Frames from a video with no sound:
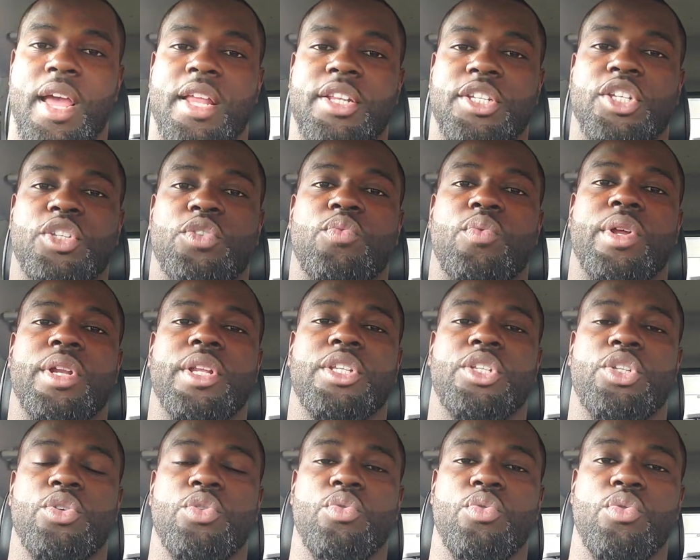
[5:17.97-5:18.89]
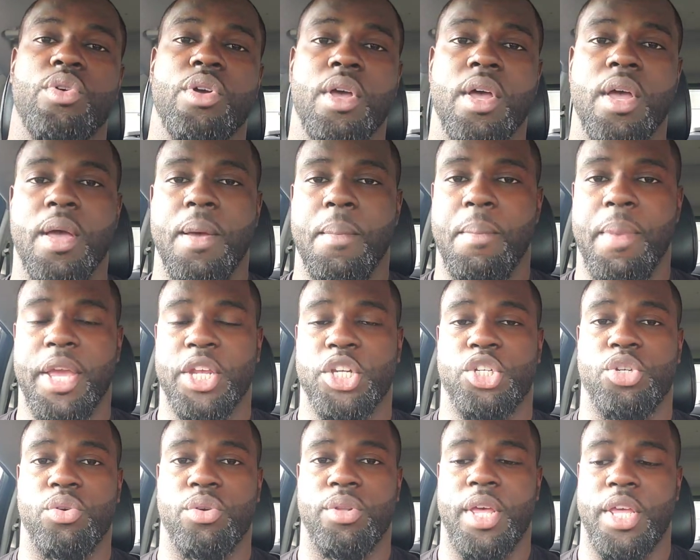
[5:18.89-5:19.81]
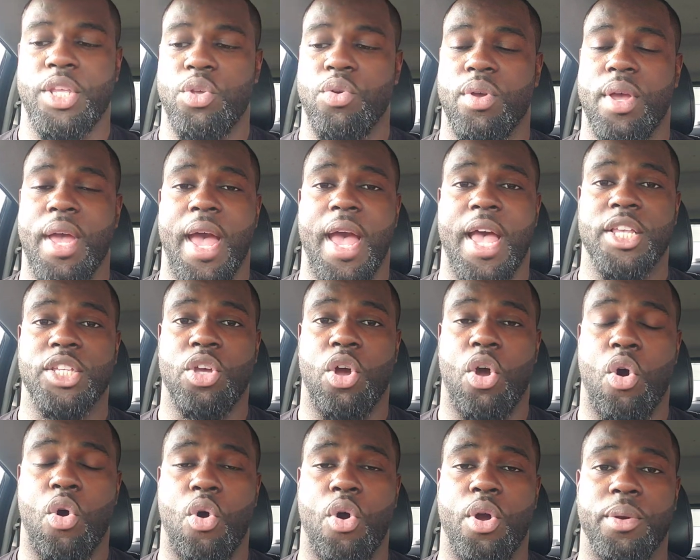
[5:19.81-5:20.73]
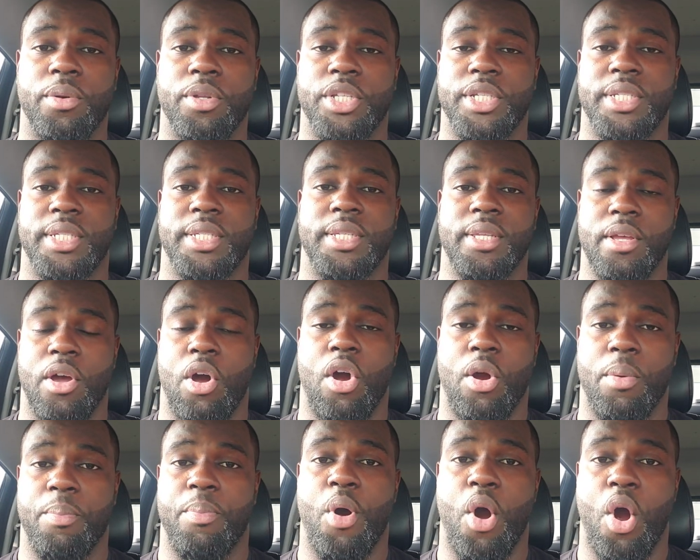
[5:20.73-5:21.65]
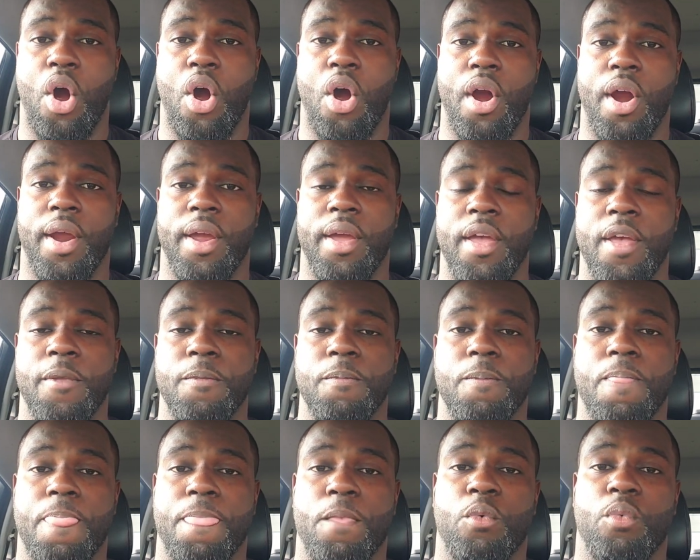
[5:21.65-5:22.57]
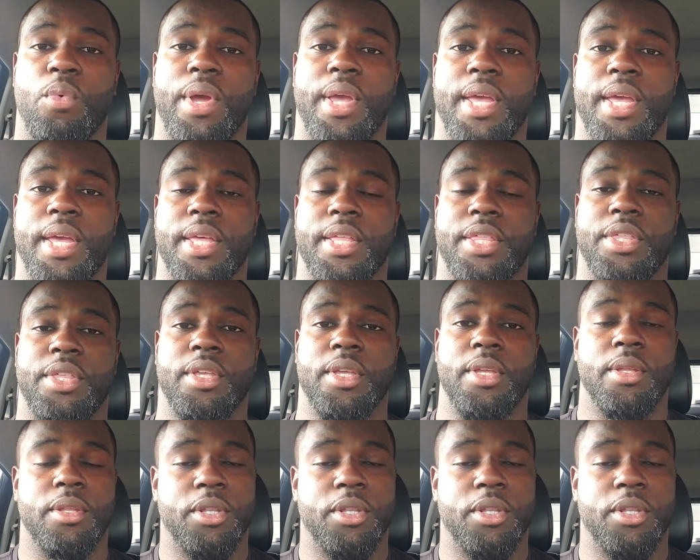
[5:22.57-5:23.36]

just wanted to make sure that you guys are on par with,